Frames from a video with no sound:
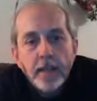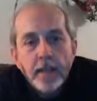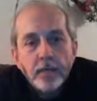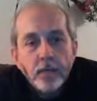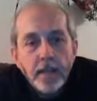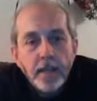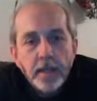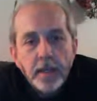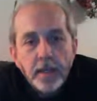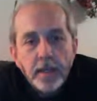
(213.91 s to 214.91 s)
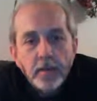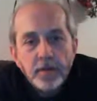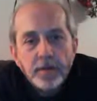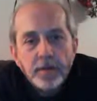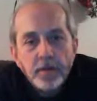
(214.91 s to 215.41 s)
If we can keep
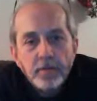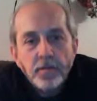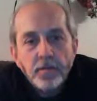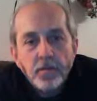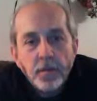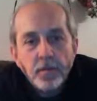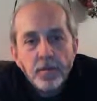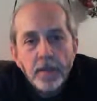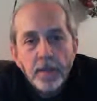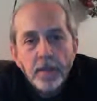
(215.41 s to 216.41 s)
ourselves from